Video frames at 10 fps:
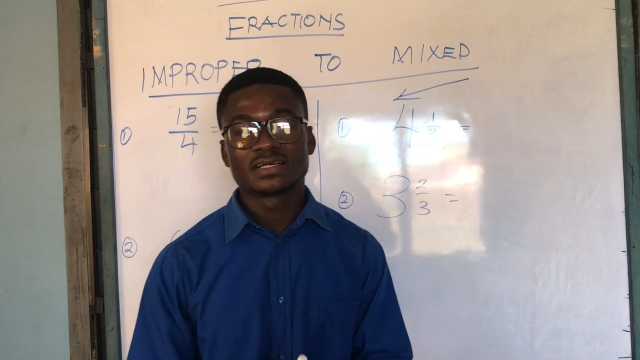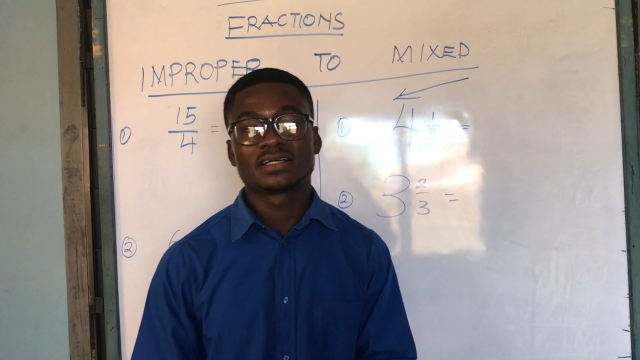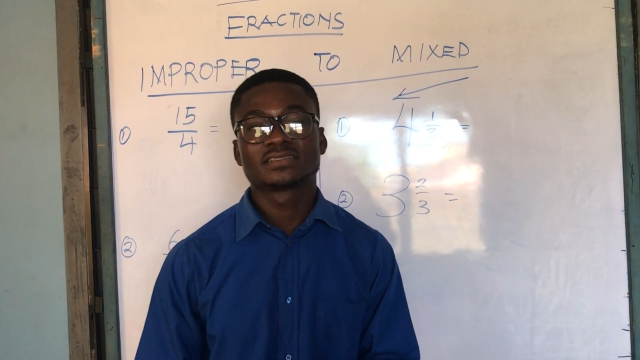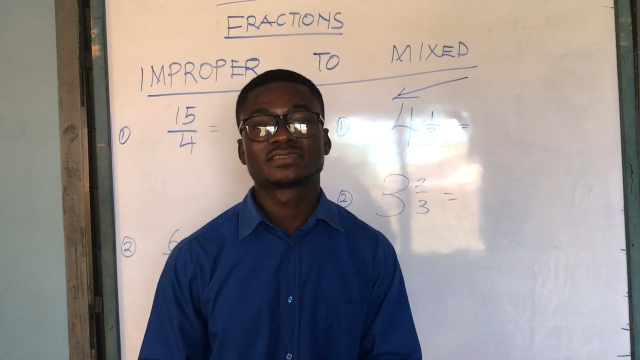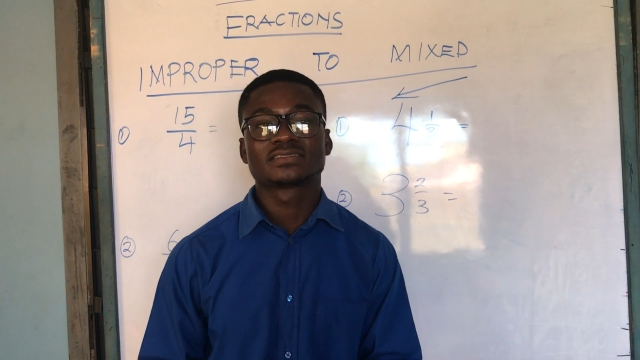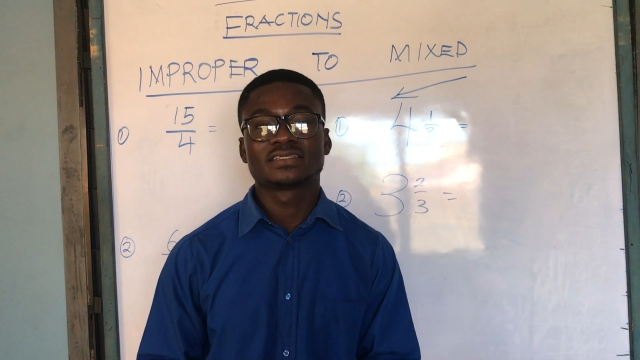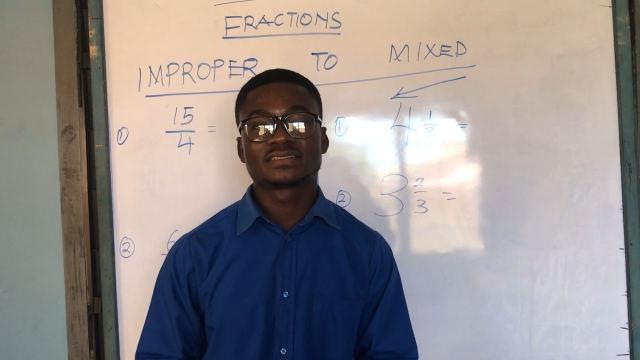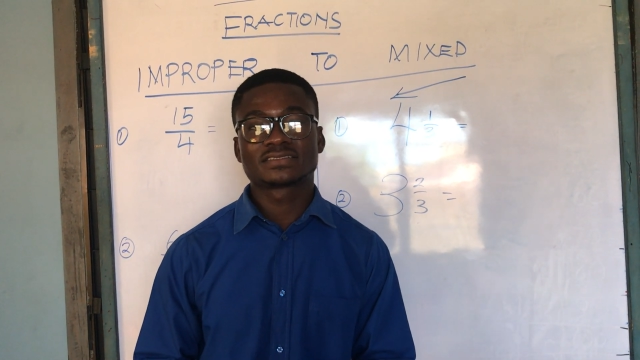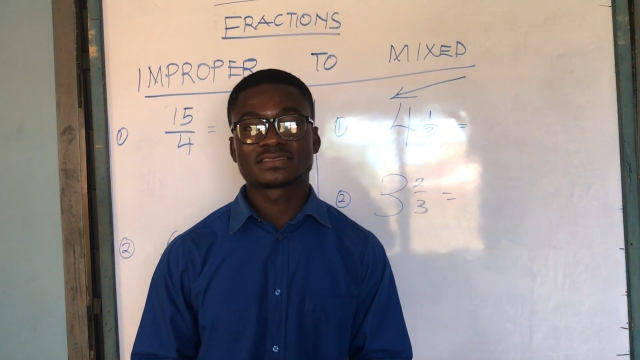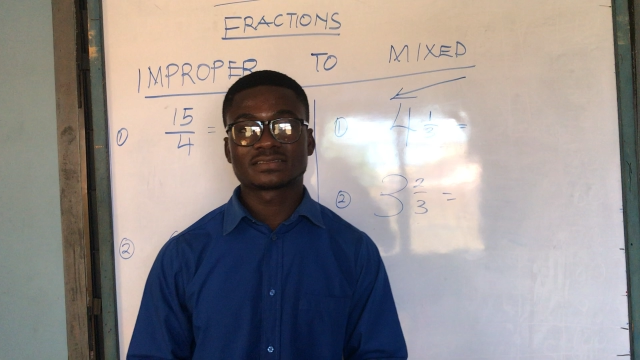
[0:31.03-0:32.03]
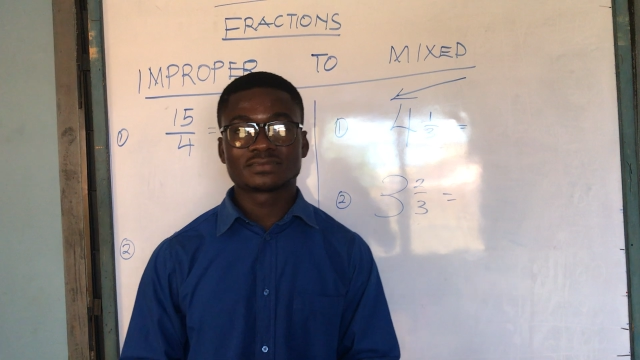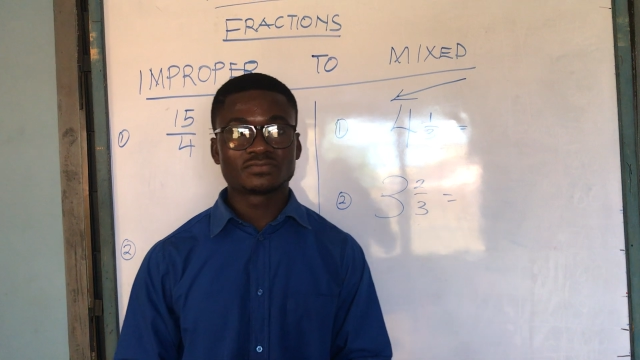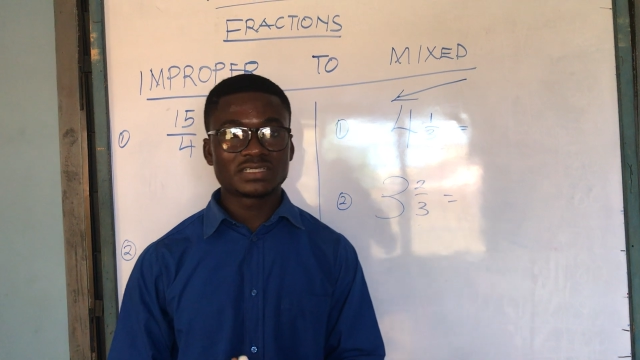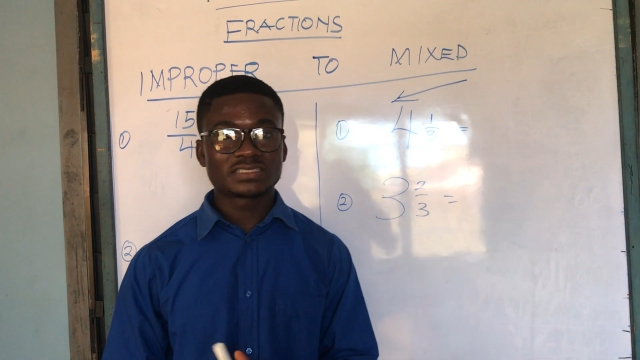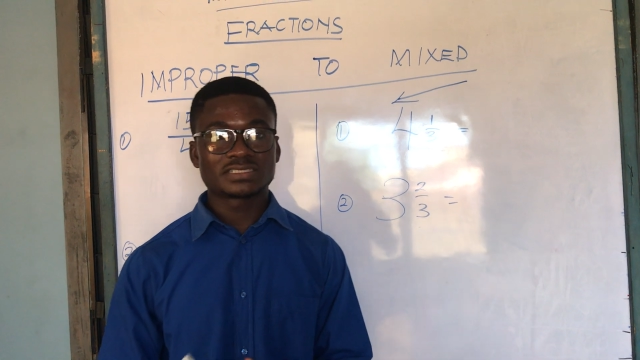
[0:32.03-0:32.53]
and it is
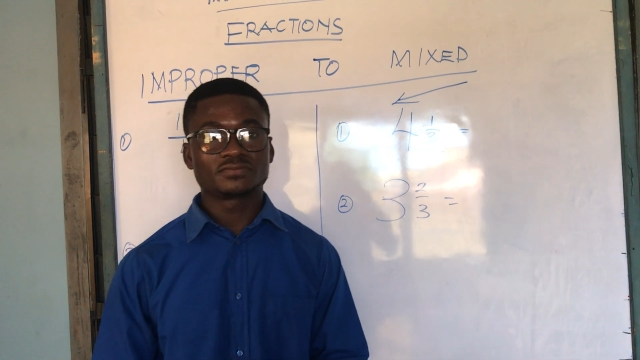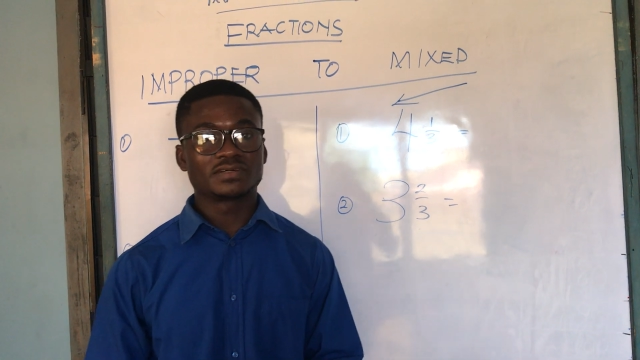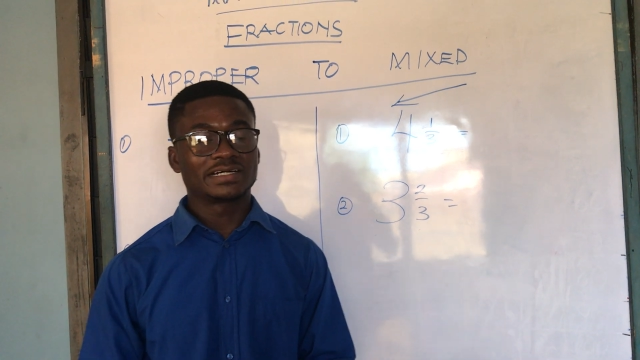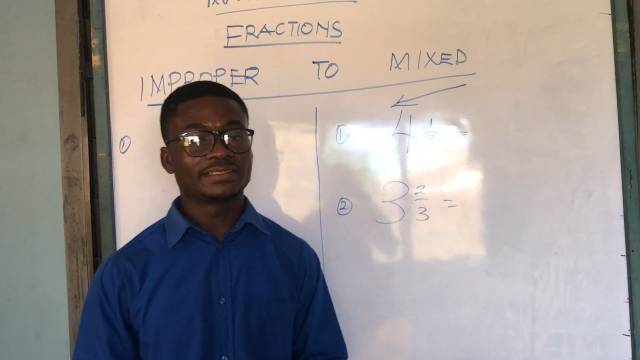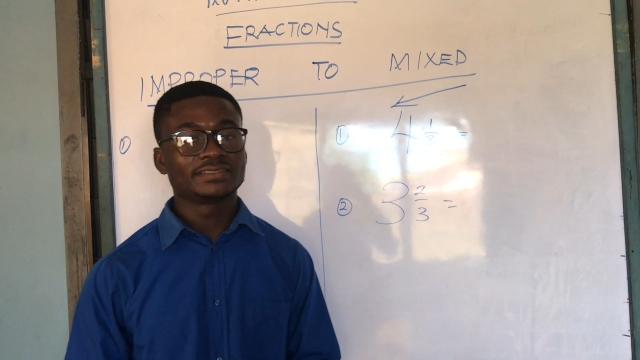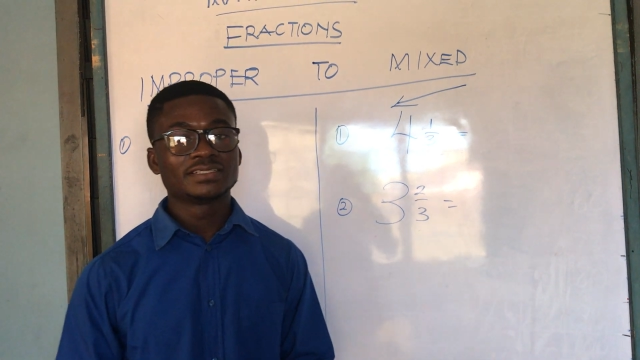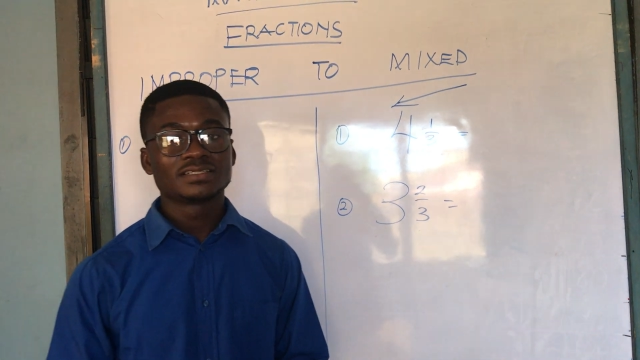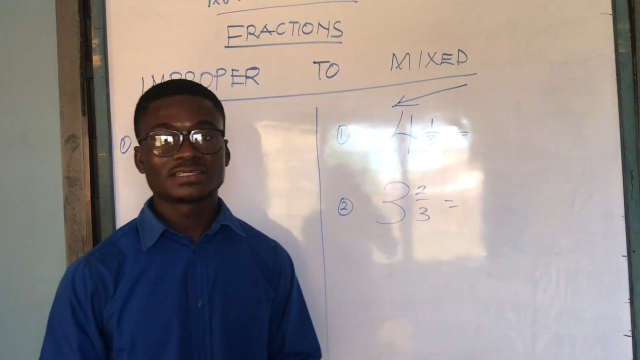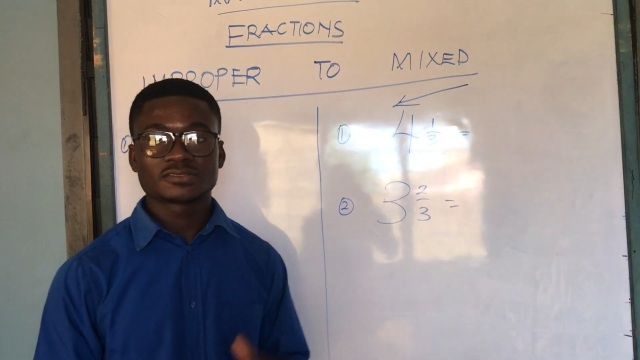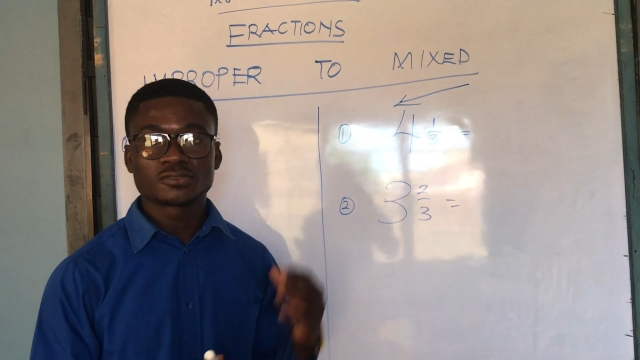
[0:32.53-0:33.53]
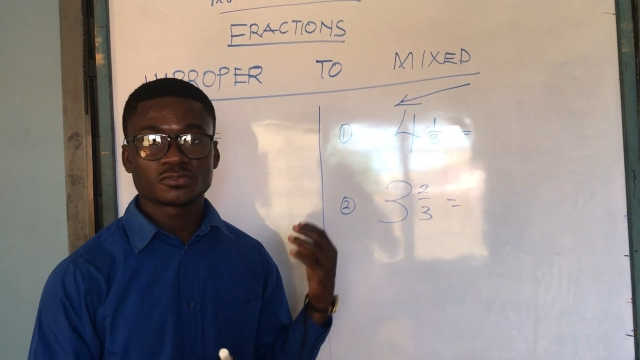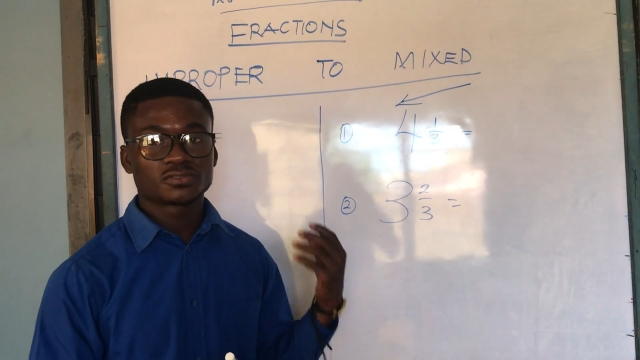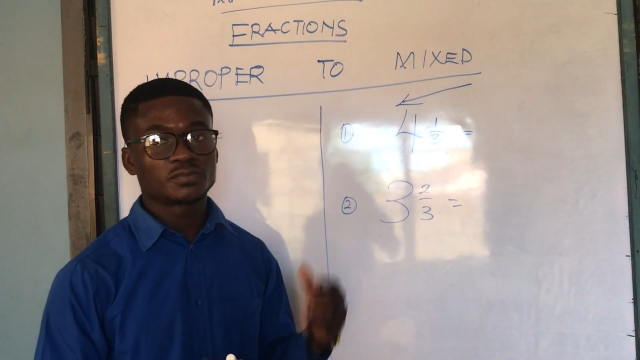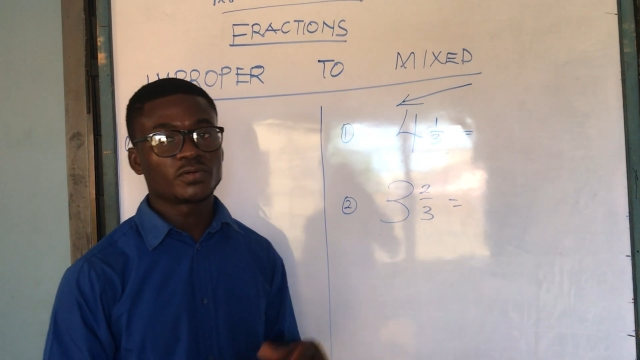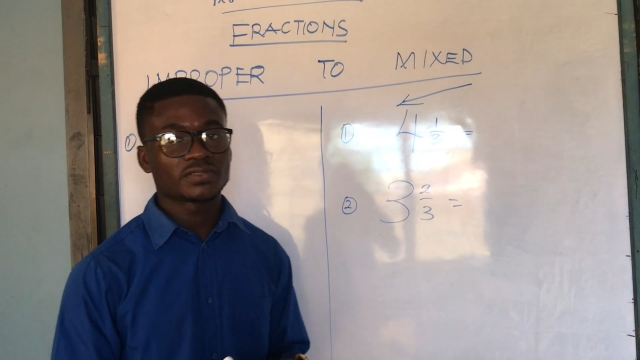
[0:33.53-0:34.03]
very terrifying. Let's go
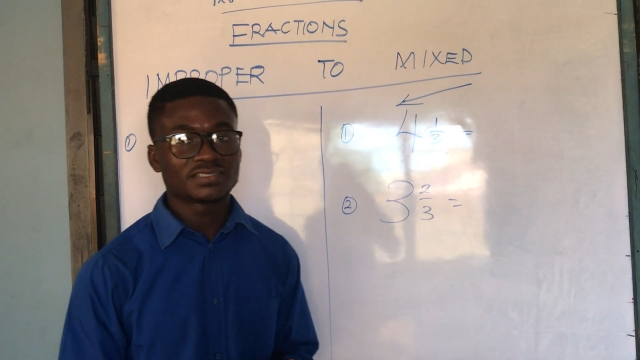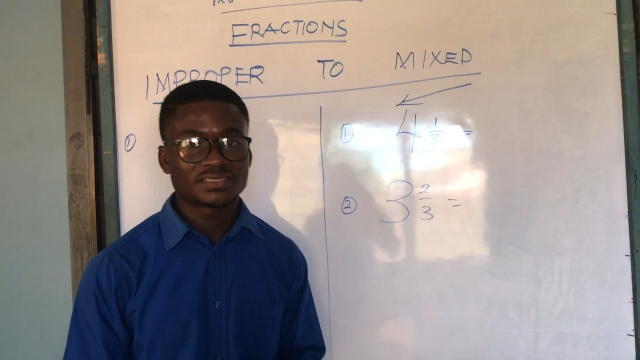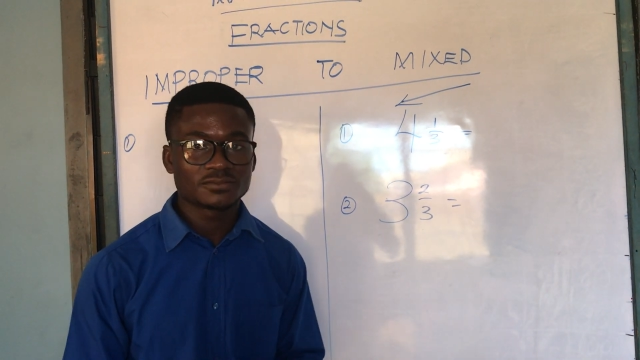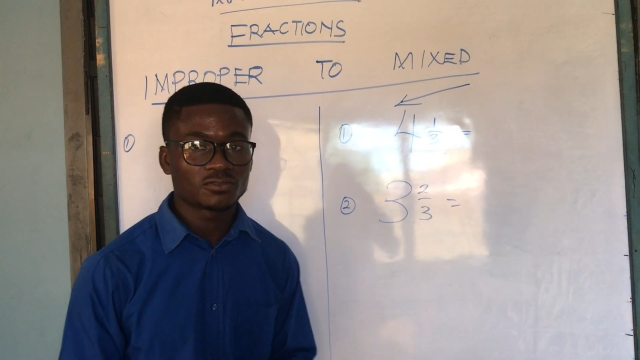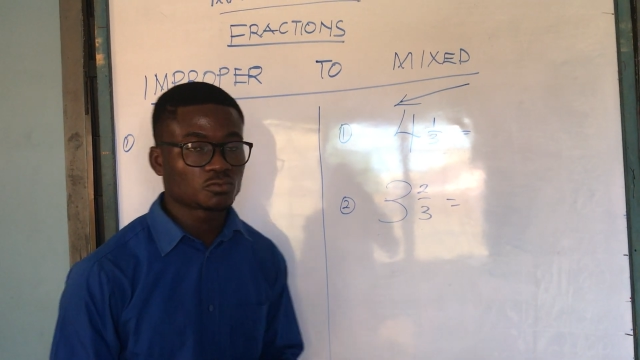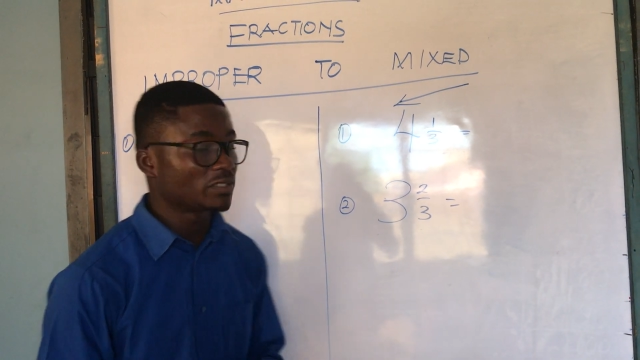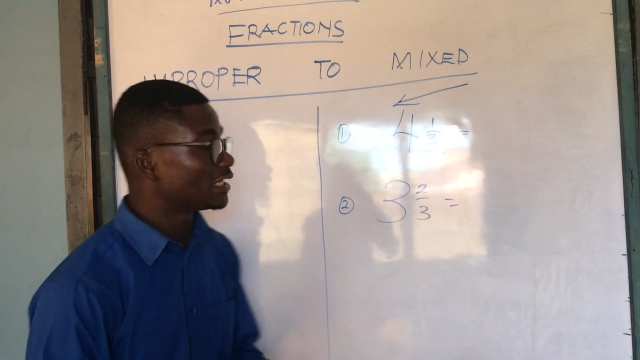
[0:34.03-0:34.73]
to the board and see what we